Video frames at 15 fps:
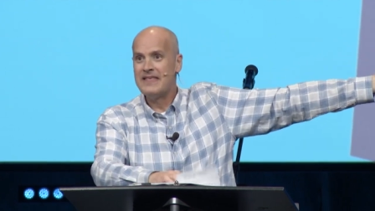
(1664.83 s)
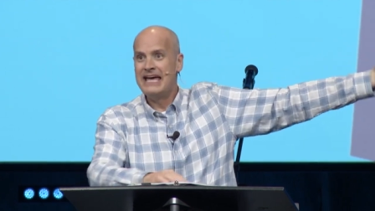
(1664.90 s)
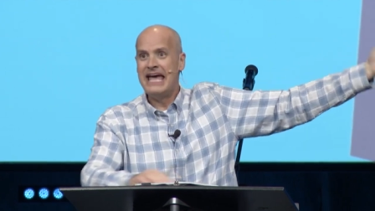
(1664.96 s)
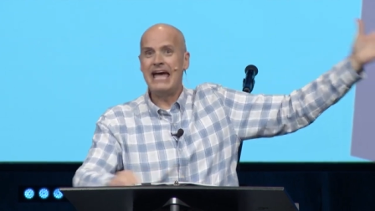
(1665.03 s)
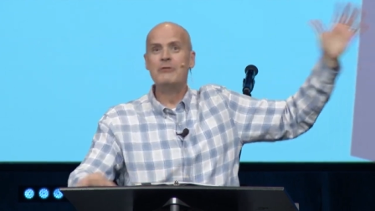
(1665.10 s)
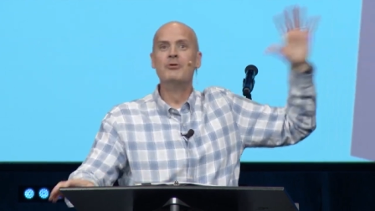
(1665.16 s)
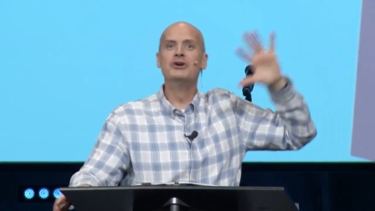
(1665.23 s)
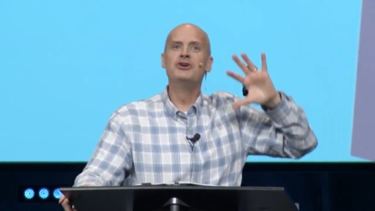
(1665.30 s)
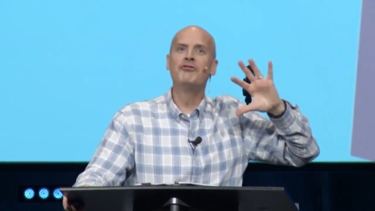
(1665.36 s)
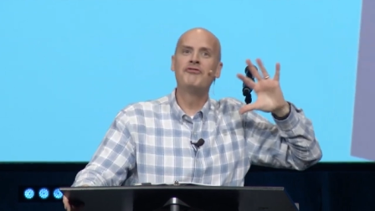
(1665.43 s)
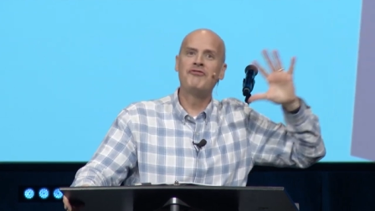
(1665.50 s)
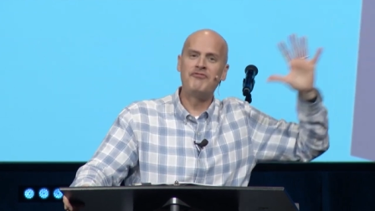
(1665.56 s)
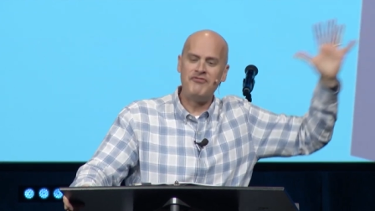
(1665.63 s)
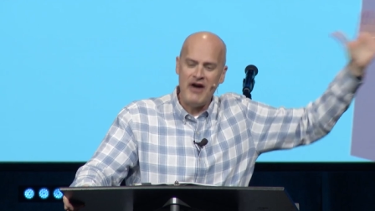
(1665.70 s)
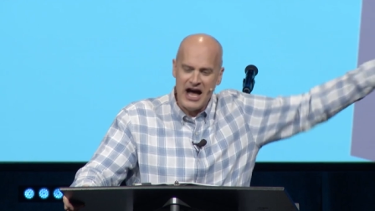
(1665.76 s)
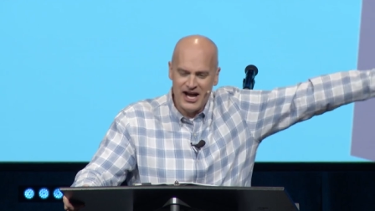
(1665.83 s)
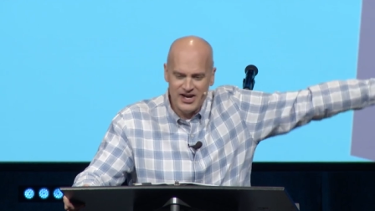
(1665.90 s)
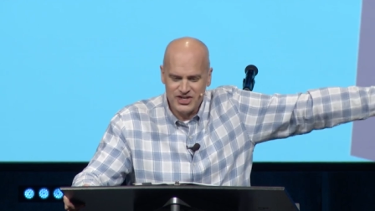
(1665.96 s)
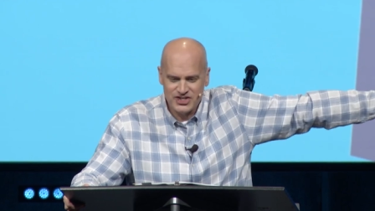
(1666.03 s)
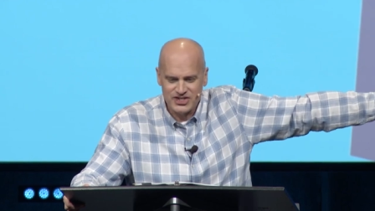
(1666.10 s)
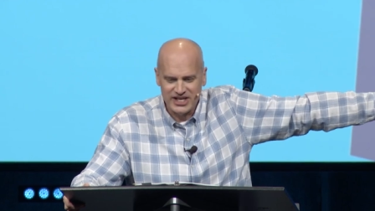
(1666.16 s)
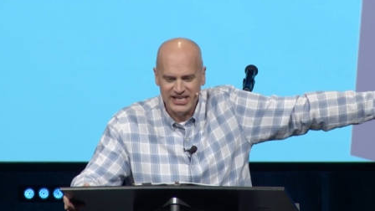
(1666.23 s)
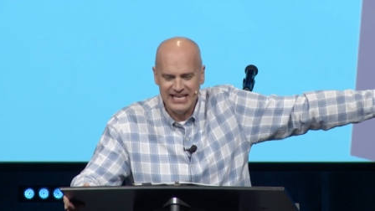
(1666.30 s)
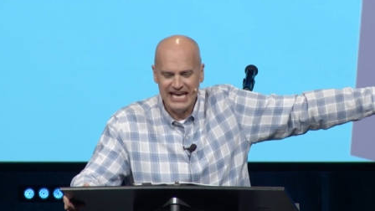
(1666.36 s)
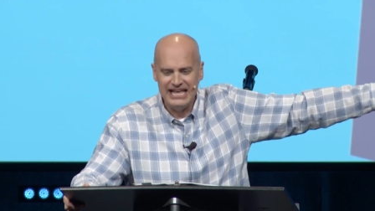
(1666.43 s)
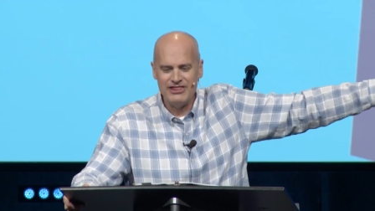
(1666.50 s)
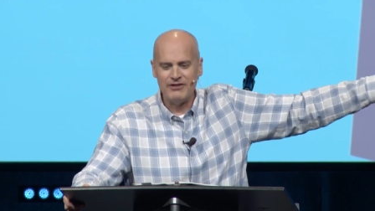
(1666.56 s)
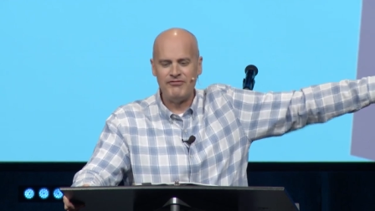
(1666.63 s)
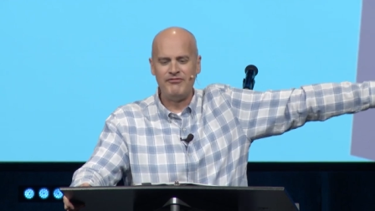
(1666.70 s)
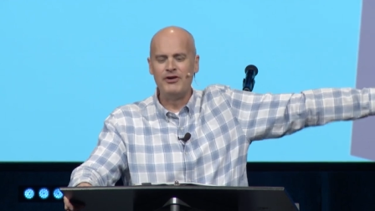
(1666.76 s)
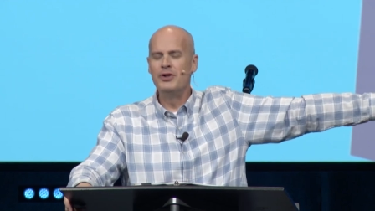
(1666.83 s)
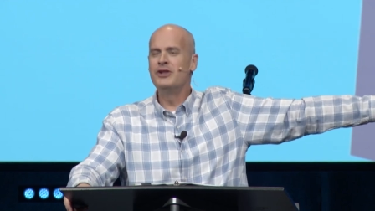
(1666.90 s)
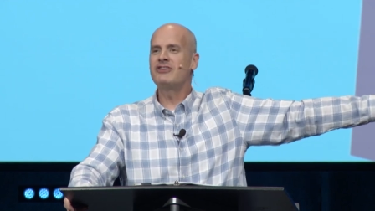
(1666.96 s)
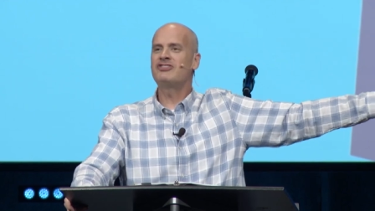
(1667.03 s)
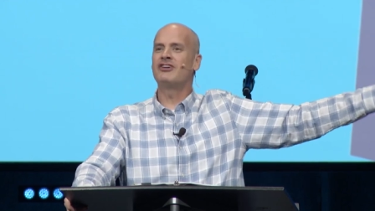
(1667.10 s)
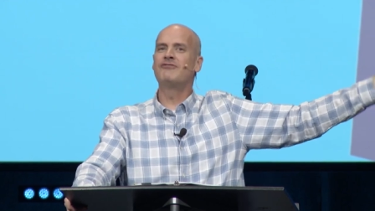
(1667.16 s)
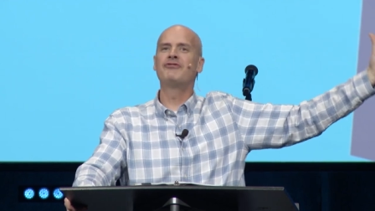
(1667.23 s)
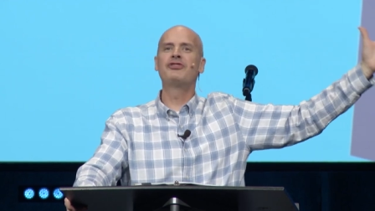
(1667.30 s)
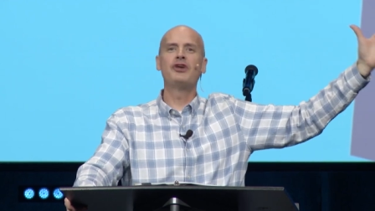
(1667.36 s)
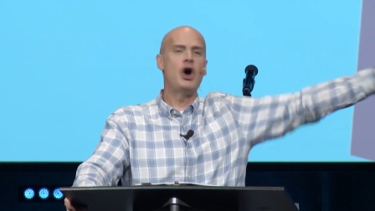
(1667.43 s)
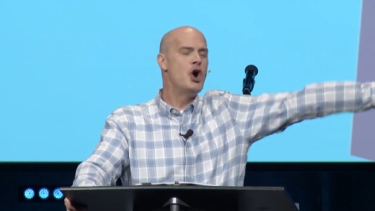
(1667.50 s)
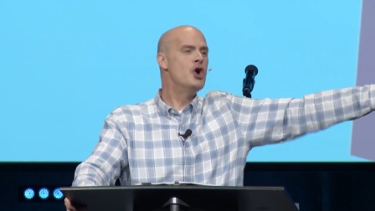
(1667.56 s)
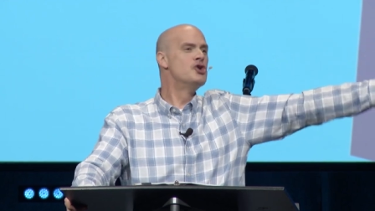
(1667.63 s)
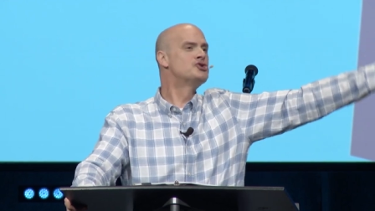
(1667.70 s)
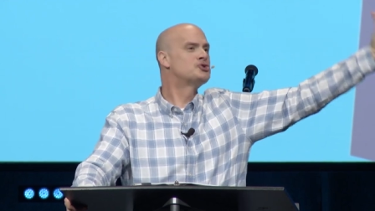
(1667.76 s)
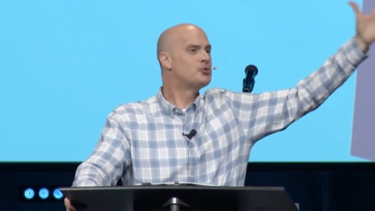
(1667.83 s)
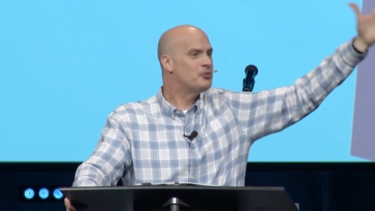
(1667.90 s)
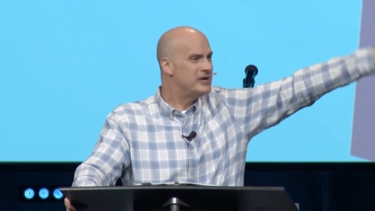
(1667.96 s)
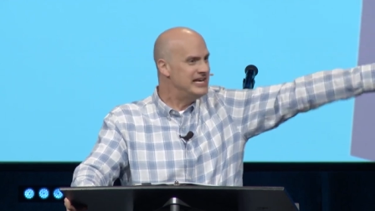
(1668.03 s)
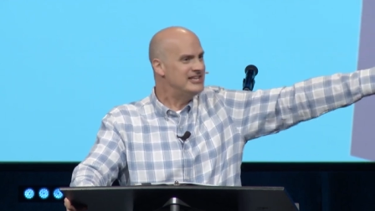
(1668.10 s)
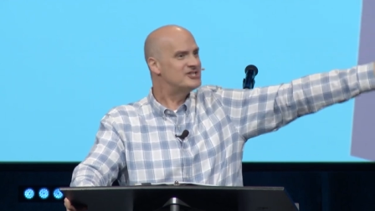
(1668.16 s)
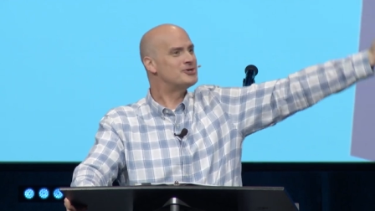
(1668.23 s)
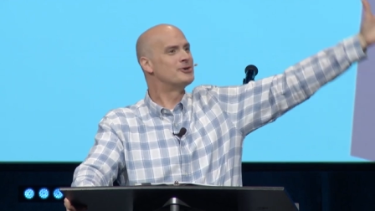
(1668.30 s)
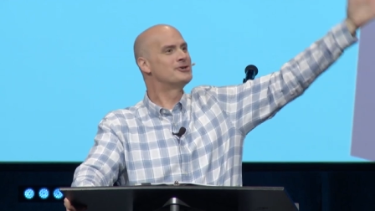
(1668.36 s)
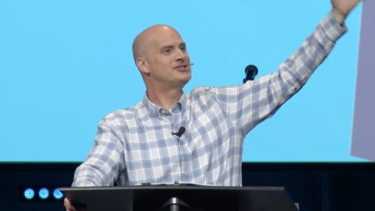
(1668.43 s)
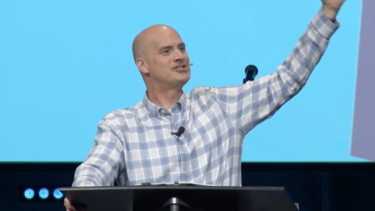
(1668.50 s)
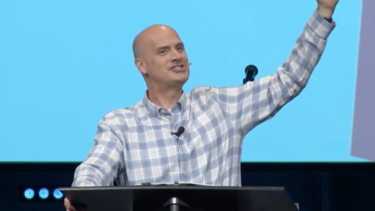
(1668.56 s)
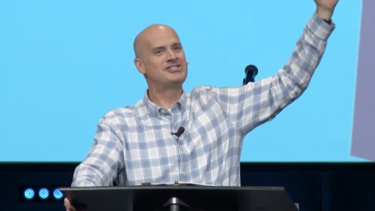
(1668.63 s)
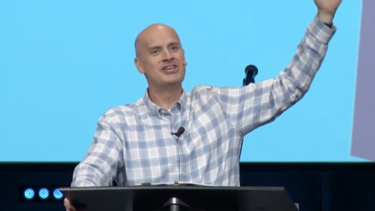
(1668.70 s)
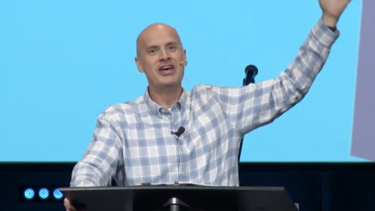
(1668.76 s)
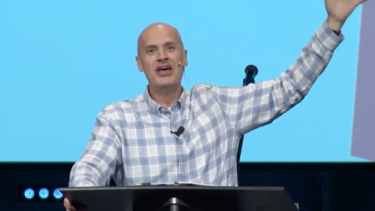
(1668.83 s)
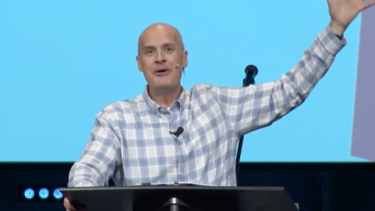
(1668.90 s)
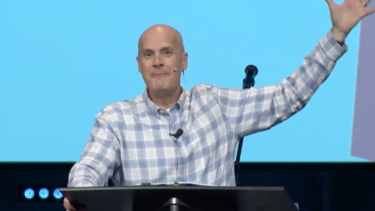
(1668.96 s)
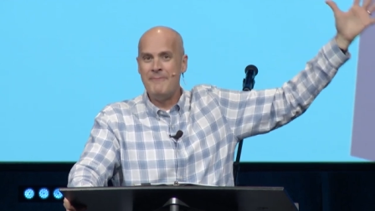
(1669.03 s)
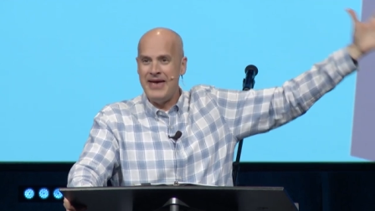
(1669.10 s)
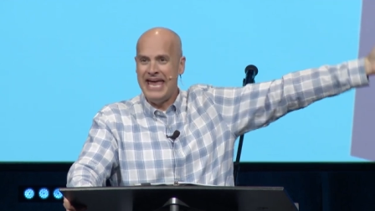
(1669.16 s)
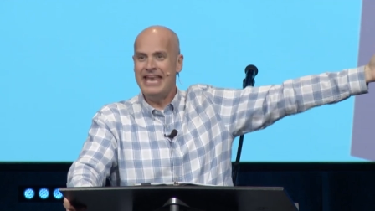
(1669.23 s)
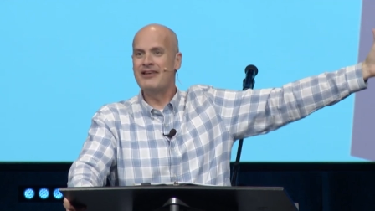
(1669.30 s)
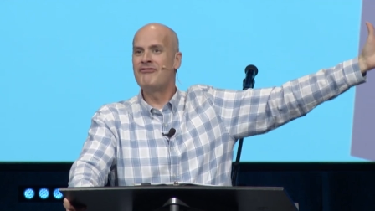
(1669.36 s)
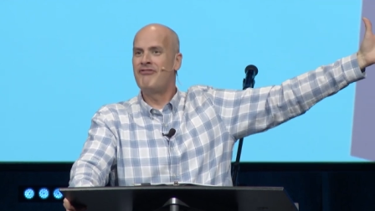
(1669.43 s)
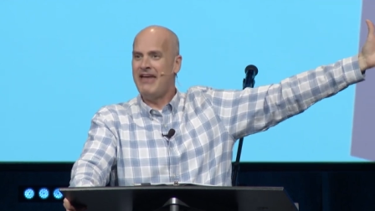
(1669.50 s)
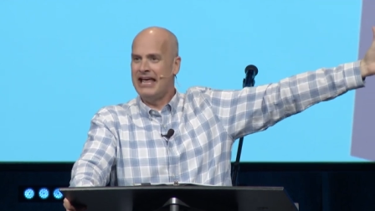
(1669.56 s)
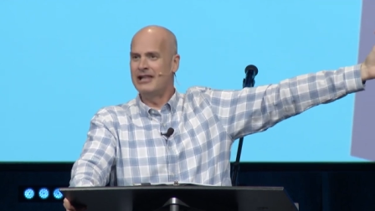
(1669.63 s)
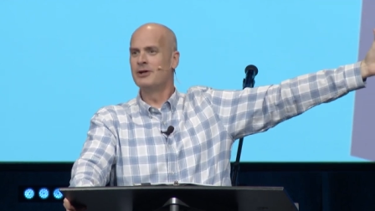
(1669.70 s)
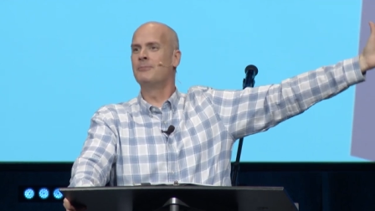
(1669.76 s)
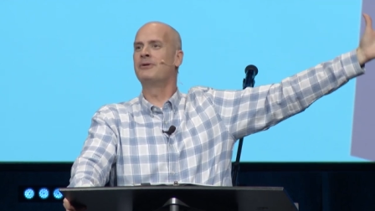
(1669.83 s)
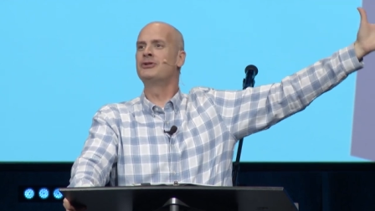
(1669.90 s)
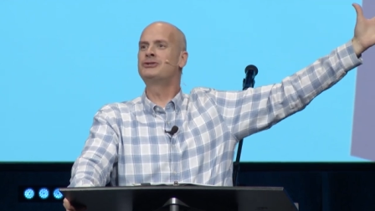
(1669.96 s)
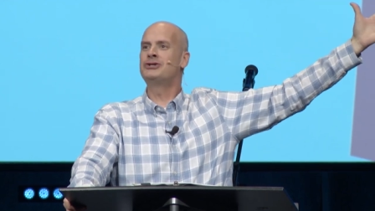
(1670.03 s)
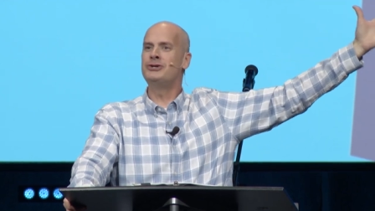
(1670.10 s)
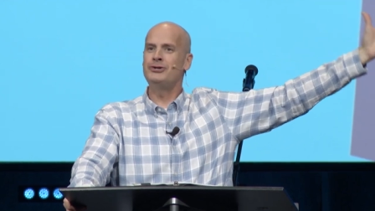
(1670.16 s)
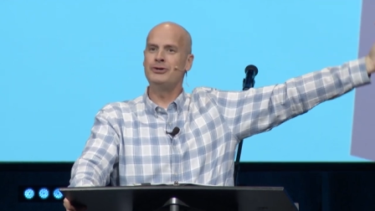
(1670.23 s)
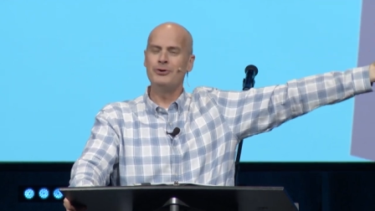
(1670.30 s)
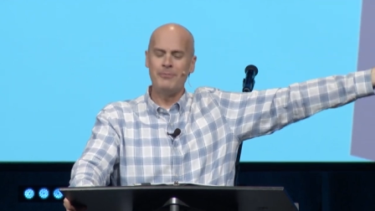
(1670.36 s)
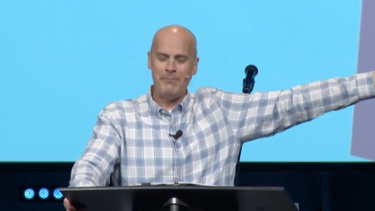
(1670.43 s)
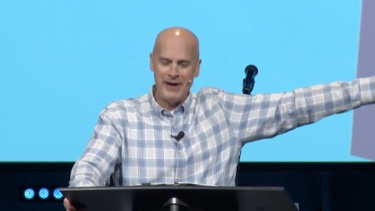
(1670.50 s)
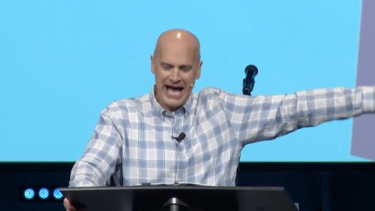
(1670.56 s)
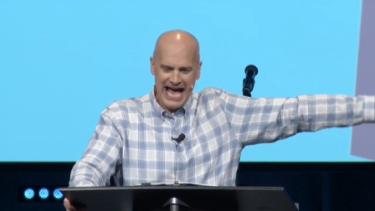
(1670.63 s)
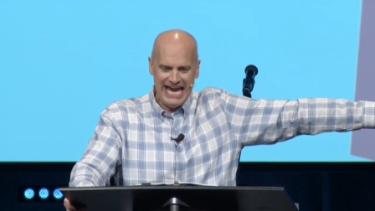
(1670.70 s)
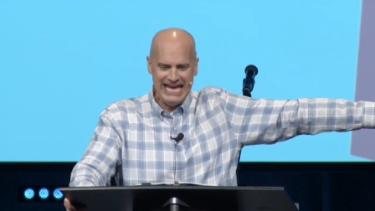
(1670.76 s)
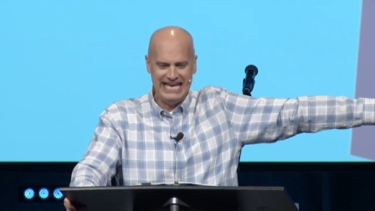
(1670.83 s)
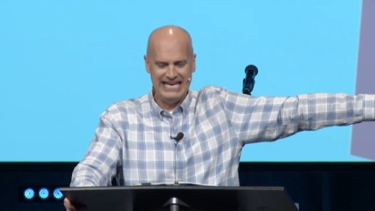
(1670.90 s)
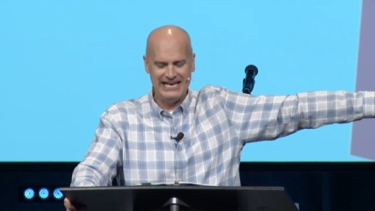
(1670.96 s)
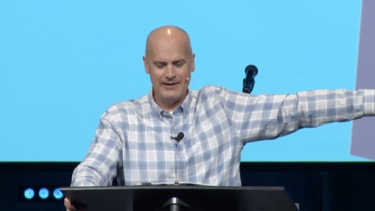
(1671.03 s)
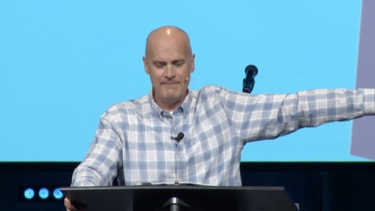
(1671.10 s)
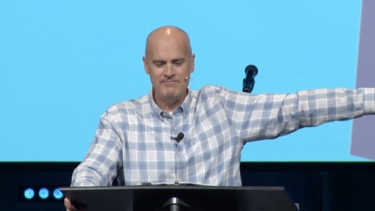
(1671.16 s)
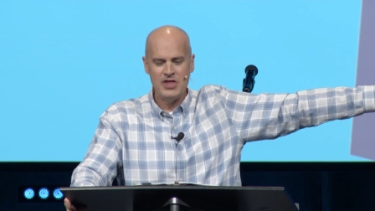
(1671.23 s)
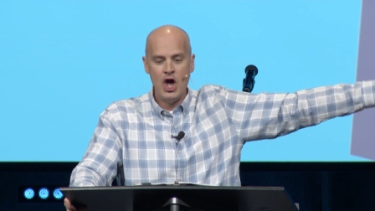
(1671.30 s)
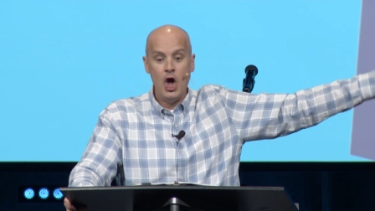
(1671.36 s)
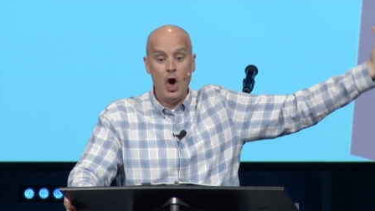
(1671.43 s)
And will you function in the fullness of those resources made available to you by him?